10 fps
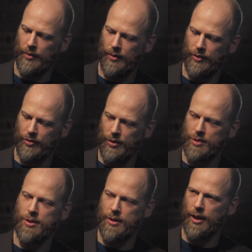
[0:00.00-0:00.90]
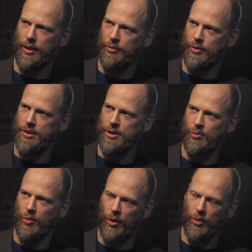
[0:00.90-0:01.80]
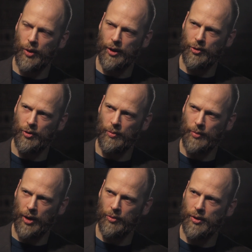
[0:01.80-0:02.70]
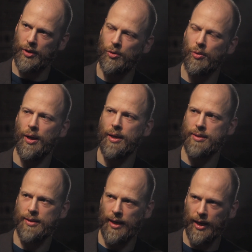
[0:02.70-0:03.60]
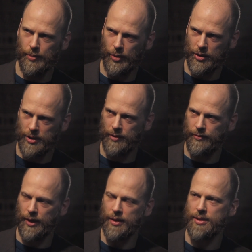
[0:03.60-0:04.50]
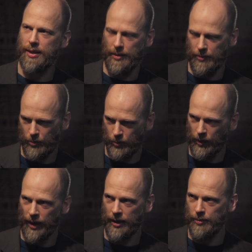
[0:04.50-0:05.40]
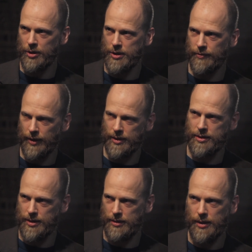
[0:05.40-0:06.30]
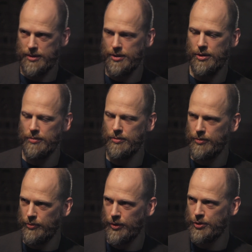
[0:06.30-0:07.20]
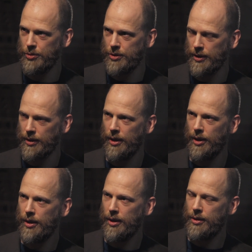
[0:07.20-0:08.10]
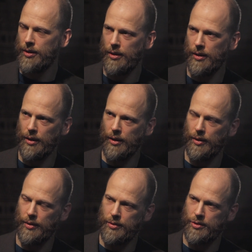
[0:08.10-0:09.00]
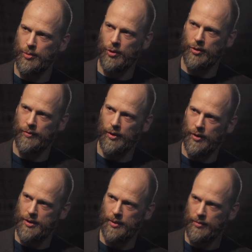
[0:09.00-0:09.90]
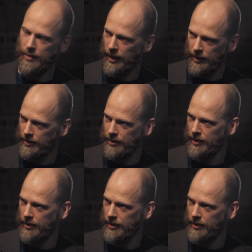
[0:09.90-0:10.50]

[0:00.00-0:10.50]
this Christmas calendar is the wrong way to go about it, or has it had positive effects when a positive effect is seen as, you know, reducing support of the arts and